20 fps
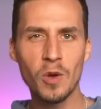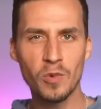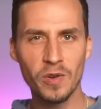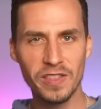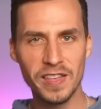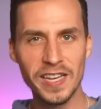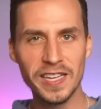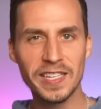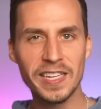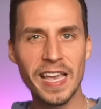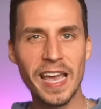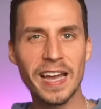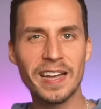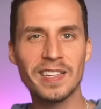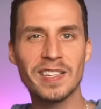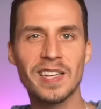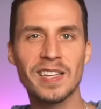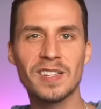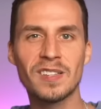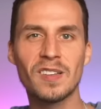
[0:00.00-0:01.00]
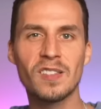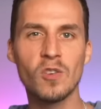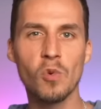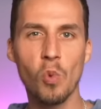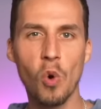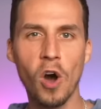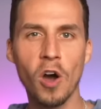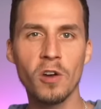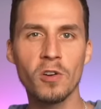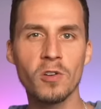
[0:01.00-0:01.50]
With easy access to the
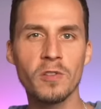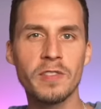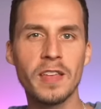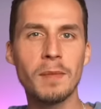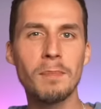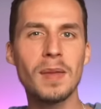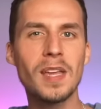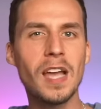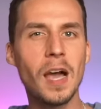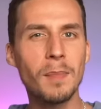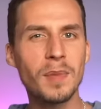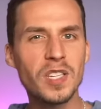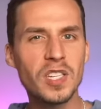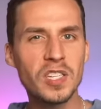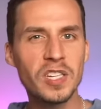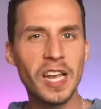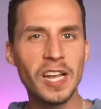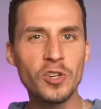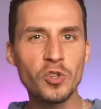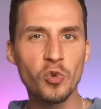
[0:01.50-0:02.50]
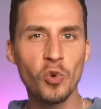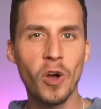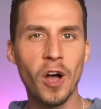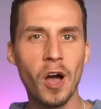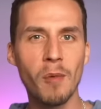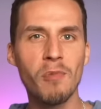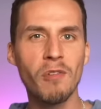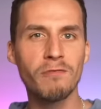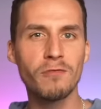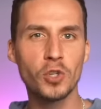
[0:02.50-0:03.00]
water, they'd become a central
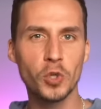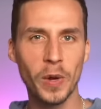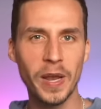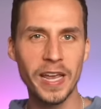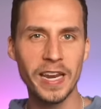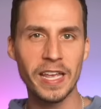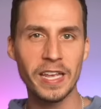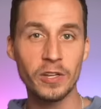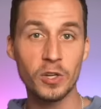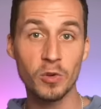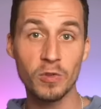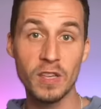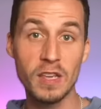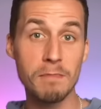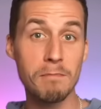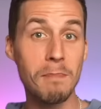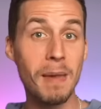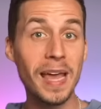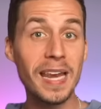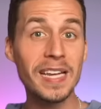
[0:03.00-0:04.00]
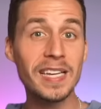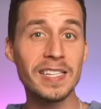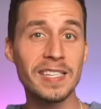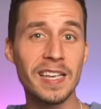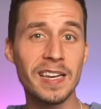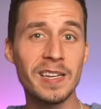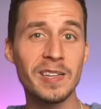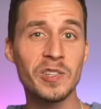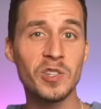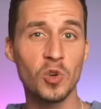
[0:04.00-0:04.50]
hub of trading to the many
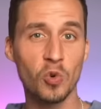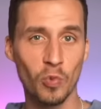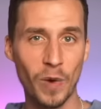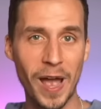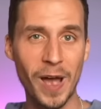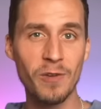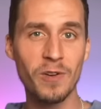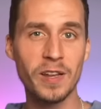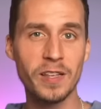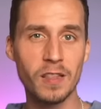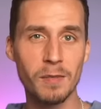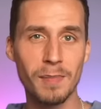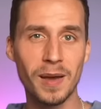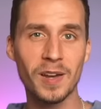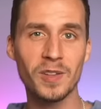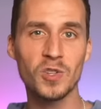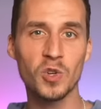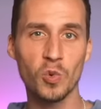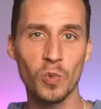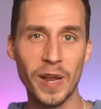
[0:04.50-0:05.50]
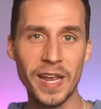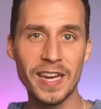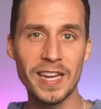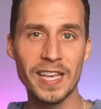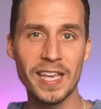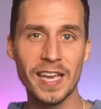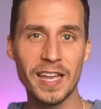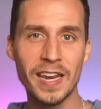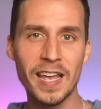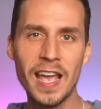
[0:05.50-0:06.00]
cities surrounding the
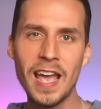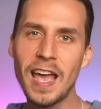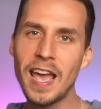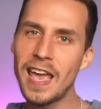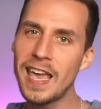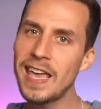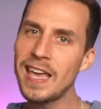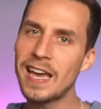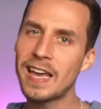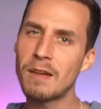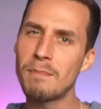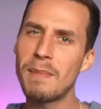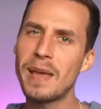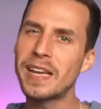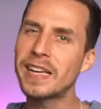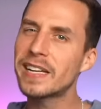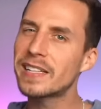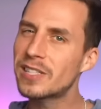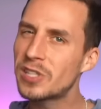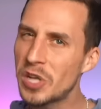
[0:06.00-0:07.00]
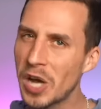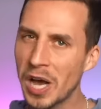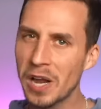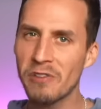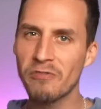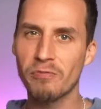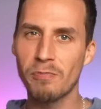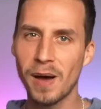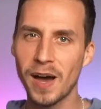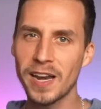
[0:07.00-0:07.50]
Mediterranean and make a ton
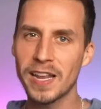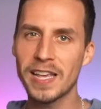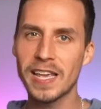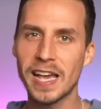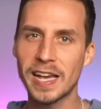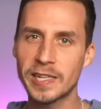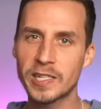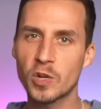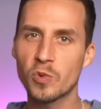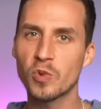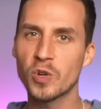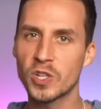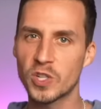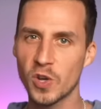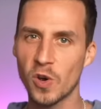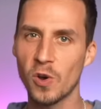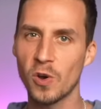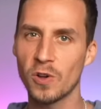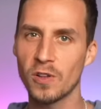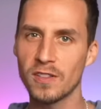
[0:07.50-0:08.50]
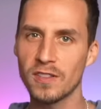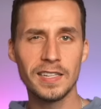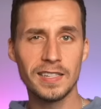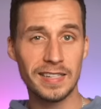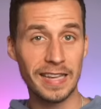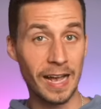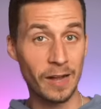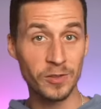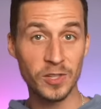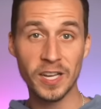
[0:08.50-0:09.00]
of money as a result.
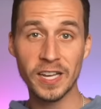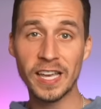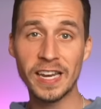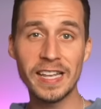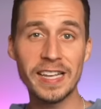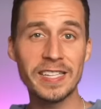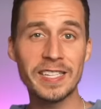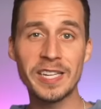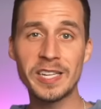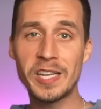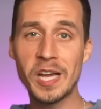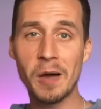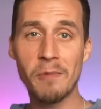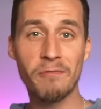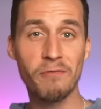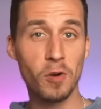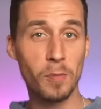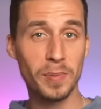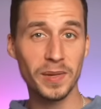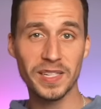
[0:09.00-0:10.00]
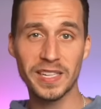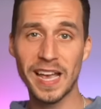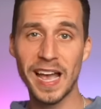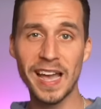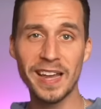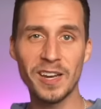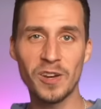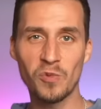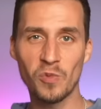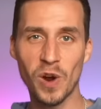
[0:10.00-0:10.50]
Sounds like an easy dub for
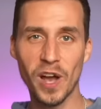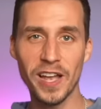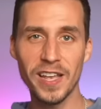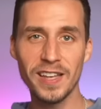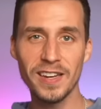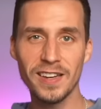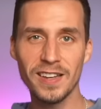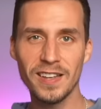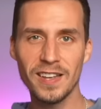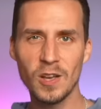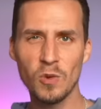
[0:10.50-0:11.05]
Poseidon, right?